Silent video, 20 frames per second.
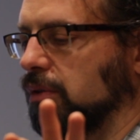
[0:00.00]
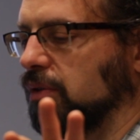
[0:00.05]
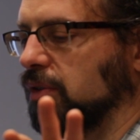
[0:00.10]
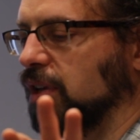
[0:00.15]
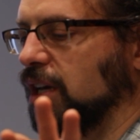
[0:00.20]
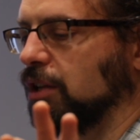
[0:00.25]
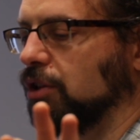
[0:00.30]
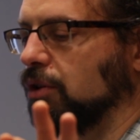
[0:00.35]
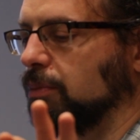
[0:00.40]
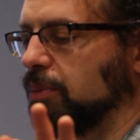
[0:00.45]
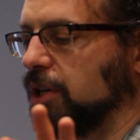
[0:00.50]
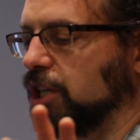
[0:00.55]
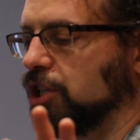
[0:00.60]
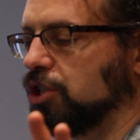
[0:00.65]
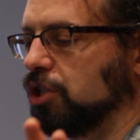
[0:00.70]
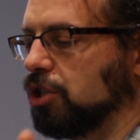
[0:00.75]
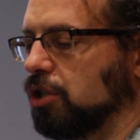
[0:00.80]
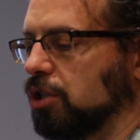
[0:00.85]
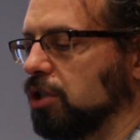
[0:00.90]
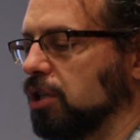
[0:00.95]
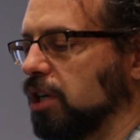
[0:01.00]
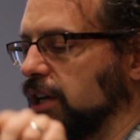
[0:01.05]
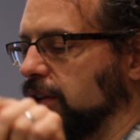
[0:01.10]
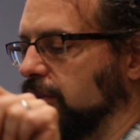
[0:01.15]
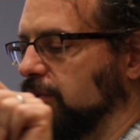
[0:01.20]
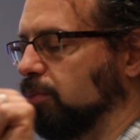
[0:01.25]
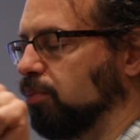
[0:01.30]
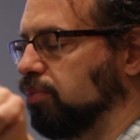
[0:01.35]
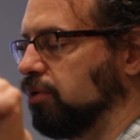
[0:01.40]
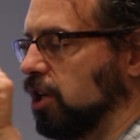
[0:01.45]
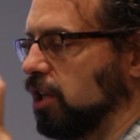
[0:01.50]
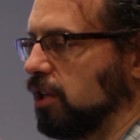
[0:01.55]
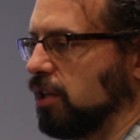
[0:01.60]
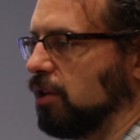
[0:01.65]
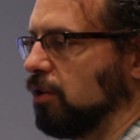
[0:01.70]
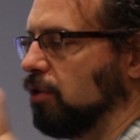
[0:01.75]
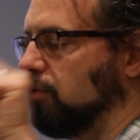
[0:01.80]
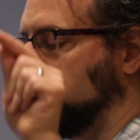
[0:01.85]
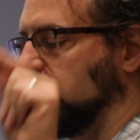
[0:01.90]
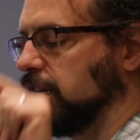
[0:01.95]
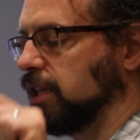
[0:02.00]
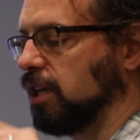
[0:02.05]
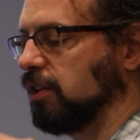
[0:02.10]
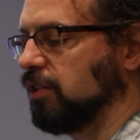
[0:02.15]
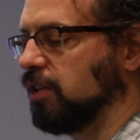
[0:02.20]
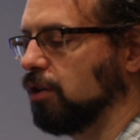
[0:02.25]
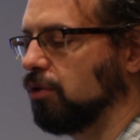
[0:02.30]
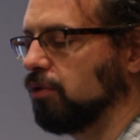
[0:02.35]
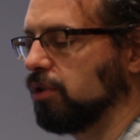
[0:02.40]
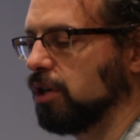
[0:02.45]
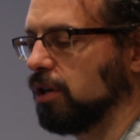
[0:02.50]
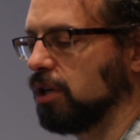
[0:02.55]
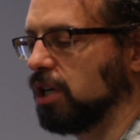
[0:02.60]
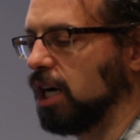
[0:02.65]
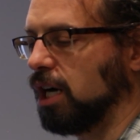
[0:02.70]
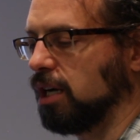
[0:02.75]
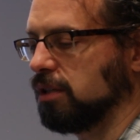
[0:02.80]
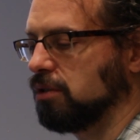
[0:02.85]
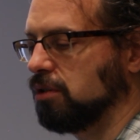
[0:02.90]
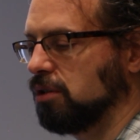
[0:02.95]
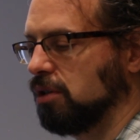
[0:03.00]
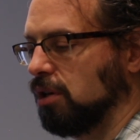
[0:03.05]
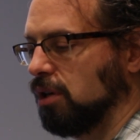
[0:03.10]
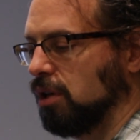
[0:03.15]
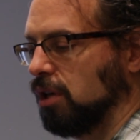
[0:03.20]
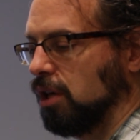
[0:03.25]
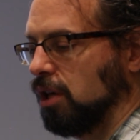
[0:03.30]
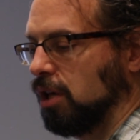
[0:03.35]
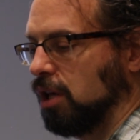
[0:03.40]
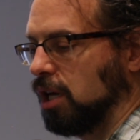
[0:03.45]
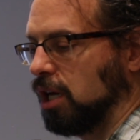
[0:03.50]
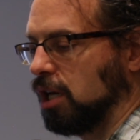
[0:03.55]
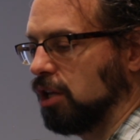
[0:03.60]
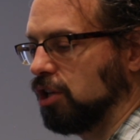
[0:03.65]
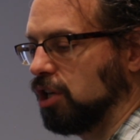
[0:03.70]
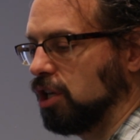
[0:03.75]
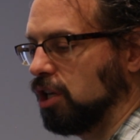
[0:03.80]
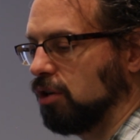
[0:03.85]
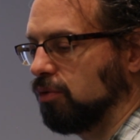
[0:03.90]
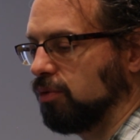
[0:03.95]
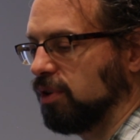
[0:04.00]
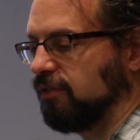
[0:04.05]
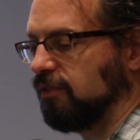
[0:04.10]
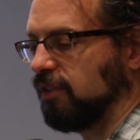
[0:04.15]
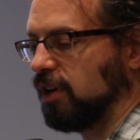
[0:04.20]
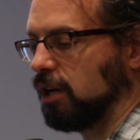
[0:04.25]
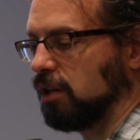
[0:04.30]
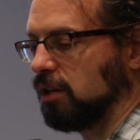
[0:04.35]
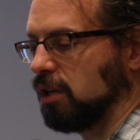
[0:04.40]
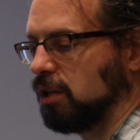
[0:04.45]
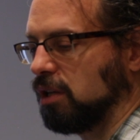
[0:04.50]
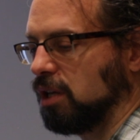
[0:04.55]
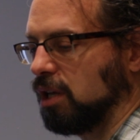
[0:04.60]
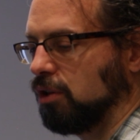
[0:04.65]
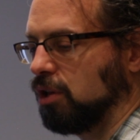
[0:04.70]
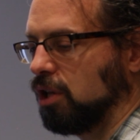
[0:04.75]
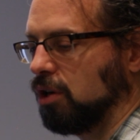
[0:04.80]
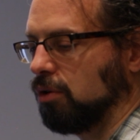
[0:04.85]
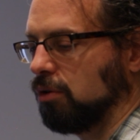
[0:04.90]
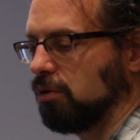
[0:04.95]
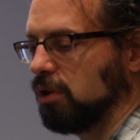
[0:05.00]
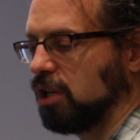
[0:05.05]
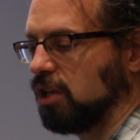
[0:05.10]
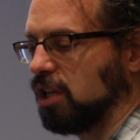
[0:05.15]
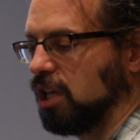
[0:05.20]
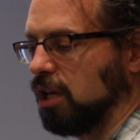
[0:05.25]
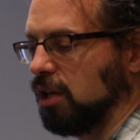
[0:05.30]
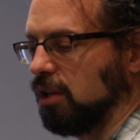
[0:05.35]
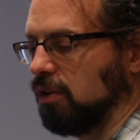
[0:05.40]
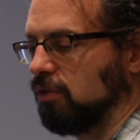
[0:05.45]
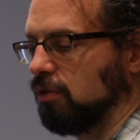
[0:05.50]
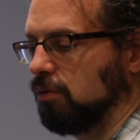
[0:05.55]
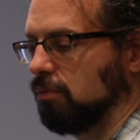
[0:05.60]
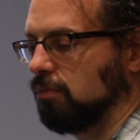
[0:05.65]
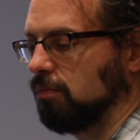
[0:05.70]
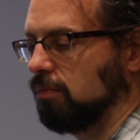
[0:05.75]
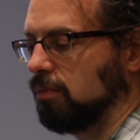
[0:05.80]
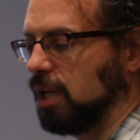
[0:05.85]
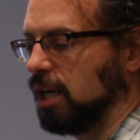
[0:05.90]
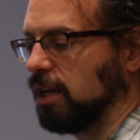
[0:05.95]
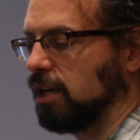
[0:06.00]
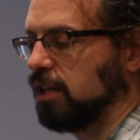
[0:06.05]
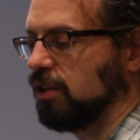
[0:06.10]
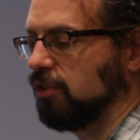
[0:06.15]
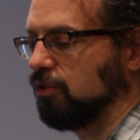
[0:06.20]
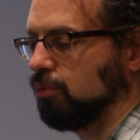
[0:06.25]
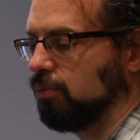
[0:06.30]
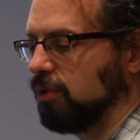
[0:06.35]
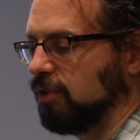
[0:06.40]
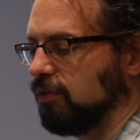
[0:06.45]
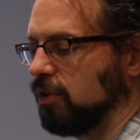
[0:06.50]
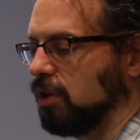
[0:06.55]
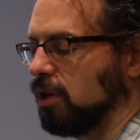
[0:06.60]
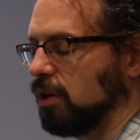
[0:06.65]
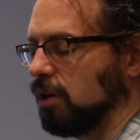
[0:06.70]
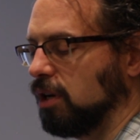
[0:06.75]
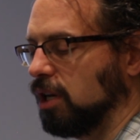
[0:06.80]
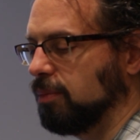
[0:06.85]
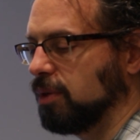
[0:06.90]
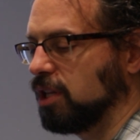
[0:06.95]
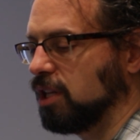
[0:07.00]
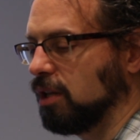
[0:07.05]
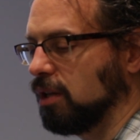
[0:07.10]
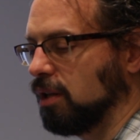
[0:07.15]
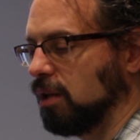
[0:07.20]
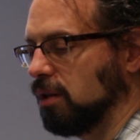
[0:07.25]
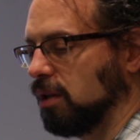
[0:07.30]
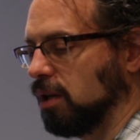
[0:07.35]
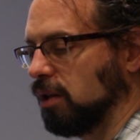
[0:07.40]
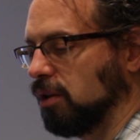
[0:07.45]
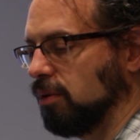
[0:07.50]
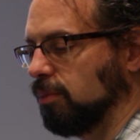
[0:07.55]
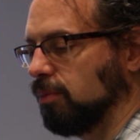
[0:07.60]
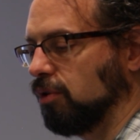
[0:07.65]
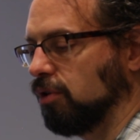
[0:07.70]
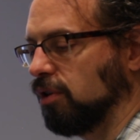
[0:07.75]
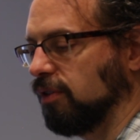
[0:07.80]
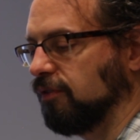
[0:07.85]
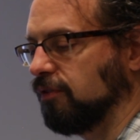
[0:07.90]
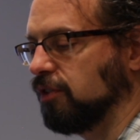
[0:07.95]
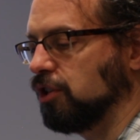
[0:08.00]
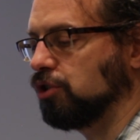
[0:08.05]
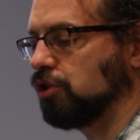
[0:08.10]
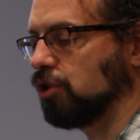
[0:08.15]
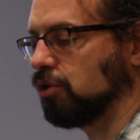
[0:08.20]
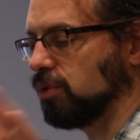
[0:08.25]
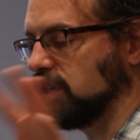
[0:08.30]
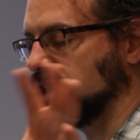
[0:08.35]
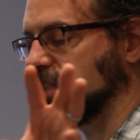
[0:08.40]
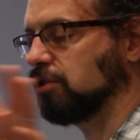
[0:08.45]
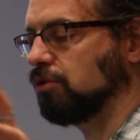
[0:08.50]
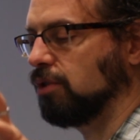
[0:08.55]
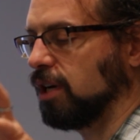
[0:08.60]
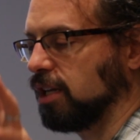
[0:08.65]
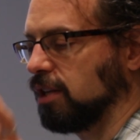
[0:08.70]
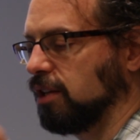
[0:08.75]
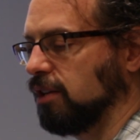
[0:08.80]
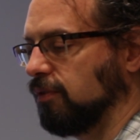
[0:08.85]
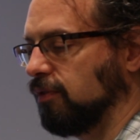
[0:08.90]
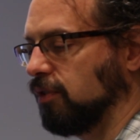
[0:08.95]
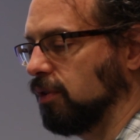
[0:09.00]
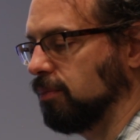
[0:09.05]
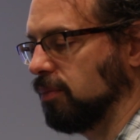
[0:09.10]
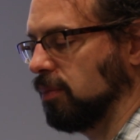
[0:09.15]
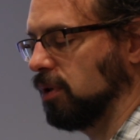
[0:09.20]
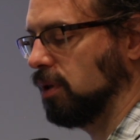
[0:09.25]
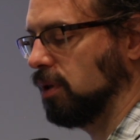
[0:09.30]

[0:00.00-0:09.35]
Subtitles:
take the picture and put it in the right category or not? And here we found that no, it can't, at least with the limited number of features we extracted from